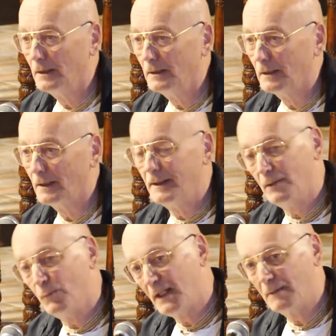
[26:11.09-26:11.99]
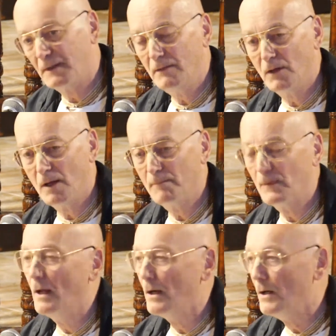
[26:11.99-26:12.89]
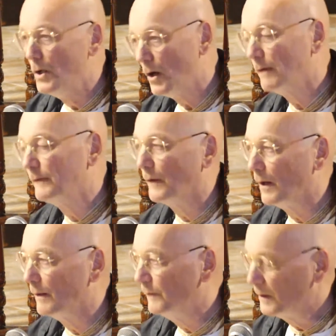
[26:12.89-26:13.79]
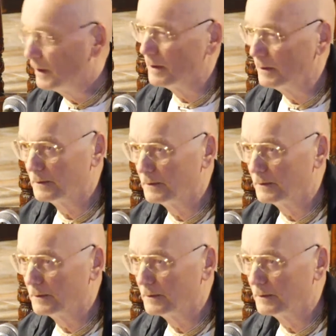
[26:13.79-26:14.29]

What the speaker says: And then we can develop love of God.